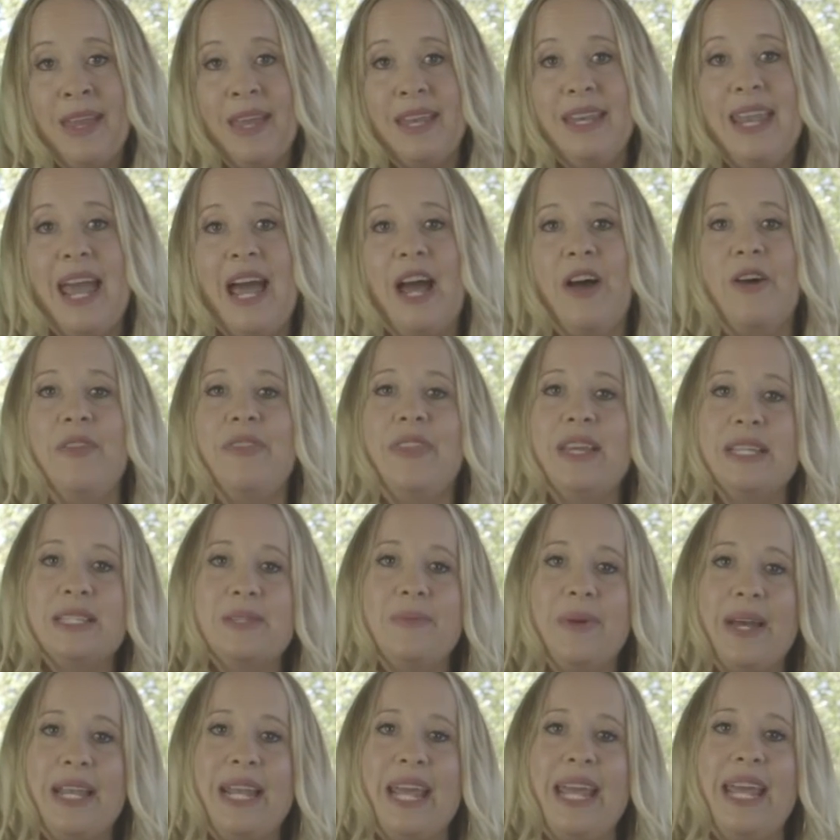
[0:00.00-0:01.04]
Now, this
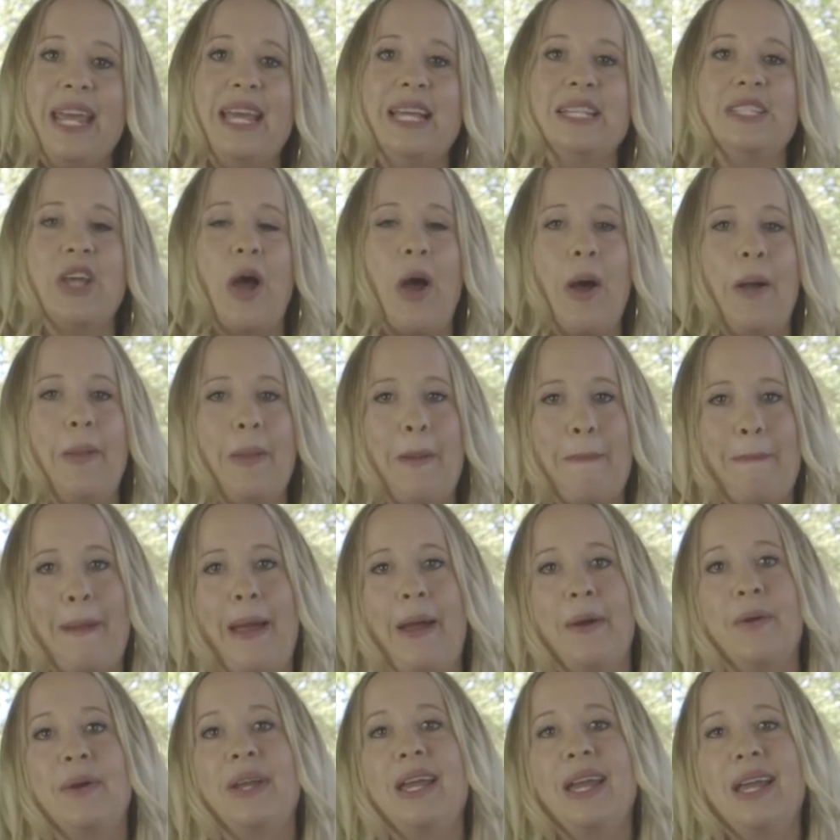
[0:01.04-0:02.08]
one is all
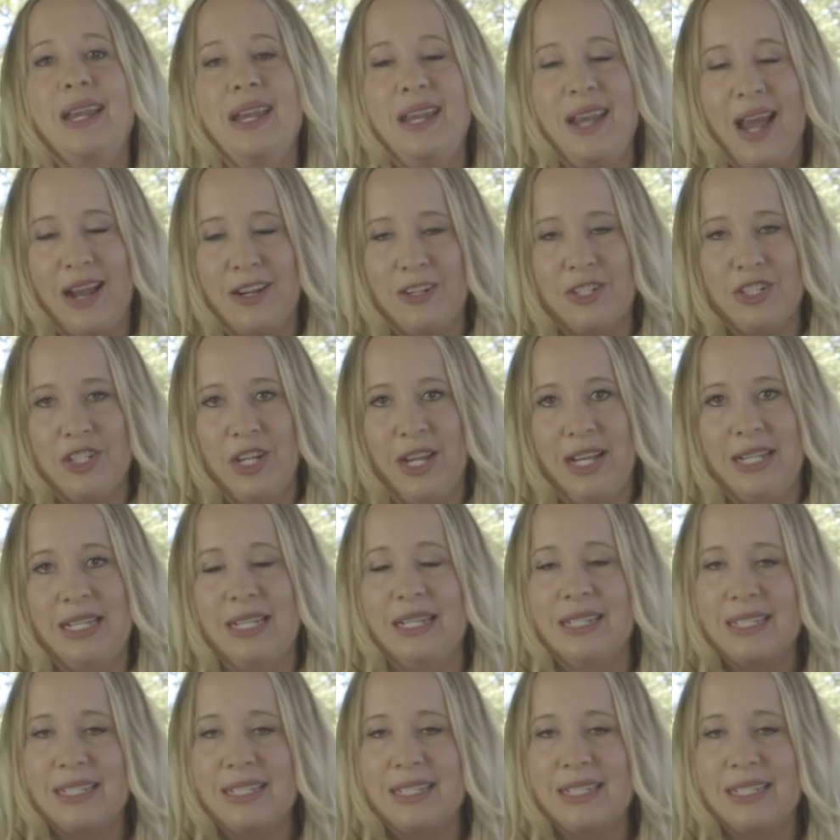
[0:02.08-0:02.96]
about connection.